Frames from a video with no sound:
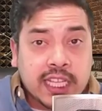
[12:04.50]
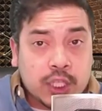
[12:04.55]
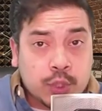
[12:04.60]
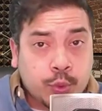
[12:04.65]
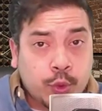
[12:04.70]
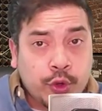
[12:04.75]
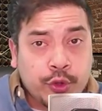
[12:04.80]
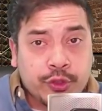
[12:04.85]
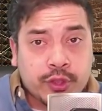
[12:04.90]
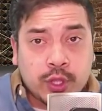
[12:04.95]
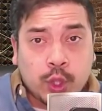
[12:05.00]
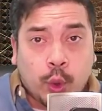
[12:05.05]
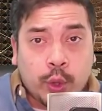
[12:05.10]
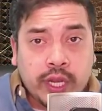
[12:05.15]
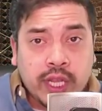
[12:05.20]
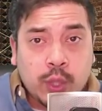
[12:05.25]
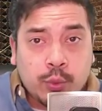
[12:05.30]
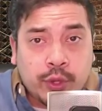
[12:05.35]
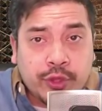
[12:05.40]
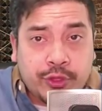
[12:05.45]
It's worth
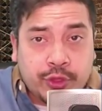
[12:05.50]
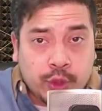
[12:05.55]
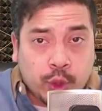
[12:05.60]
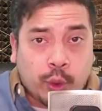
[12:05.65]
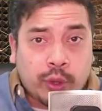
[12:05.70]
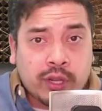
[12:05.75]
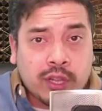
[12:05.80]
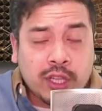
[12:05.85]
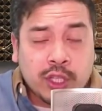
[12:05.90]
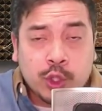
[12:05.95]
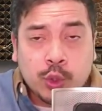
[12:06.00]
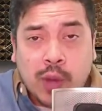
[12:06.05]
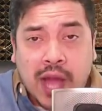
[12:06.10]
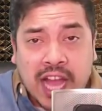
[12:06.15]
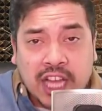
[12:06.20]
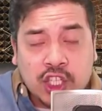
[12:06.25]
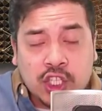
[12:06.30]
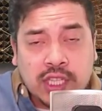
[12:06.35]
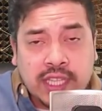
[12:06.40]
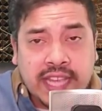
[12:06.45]
noting with Nodle, you
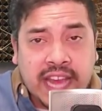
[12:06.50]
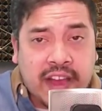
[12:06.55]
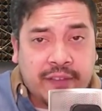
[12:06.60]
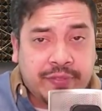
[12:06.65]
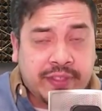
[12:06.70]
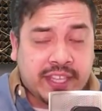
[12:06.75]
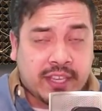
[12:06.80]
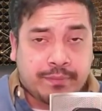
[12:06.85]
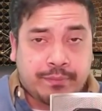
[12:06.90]
actually have the